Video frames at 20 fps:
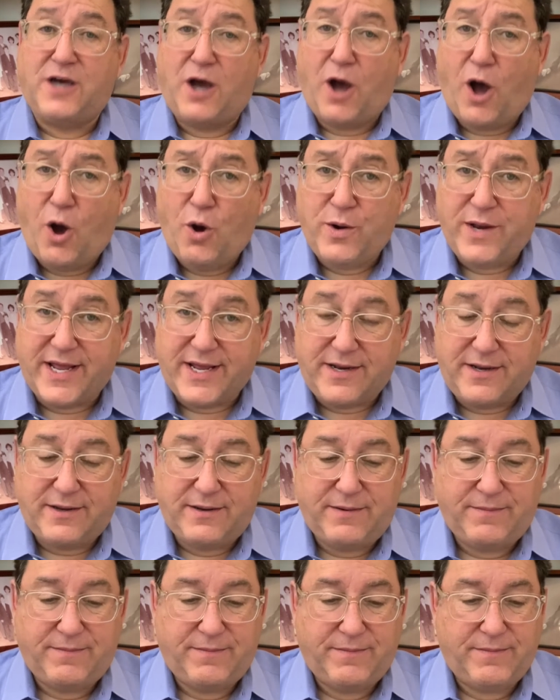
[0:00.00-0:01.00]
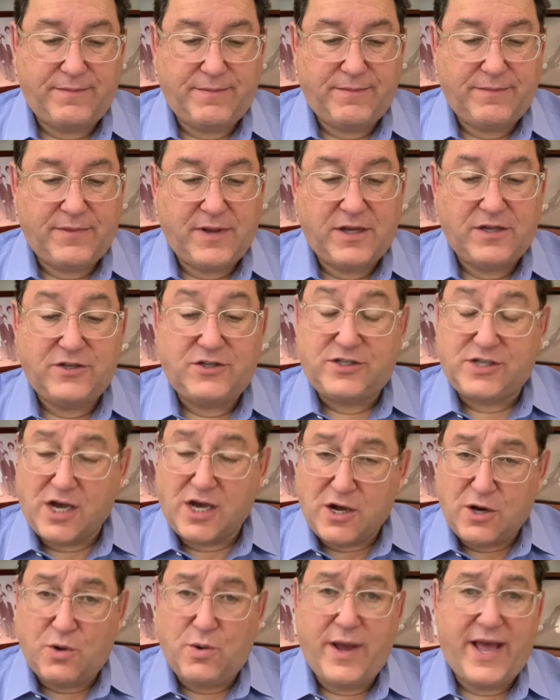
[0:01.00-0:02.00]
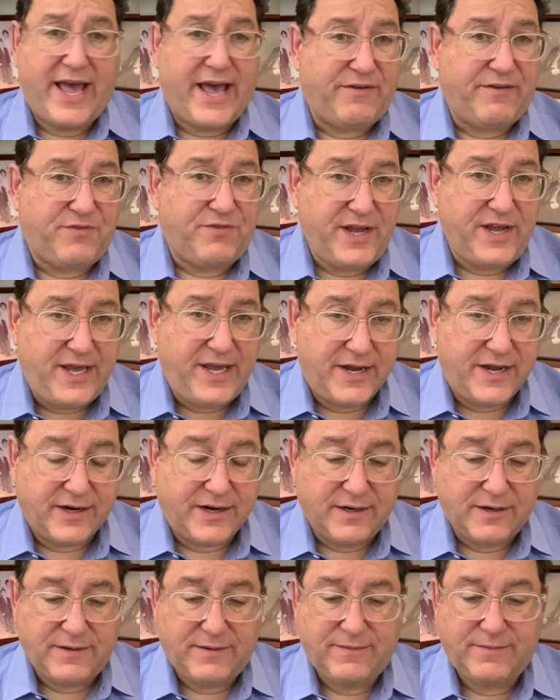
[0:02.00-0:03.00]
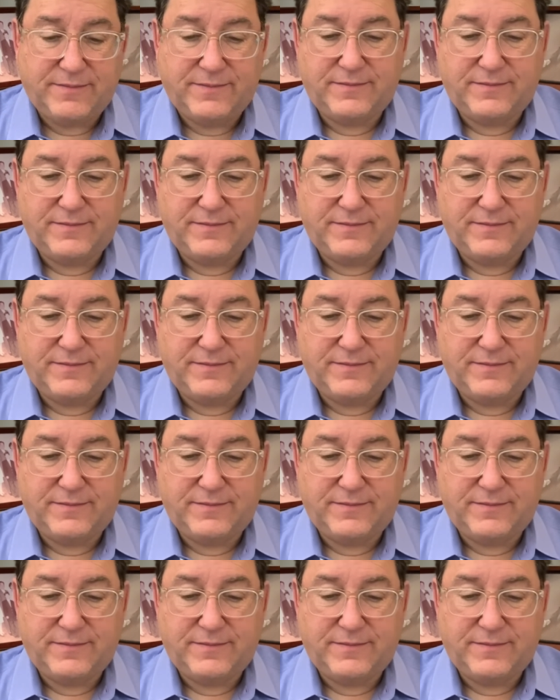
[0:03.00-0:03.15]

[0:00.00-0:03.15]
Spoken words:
to own it. So every year,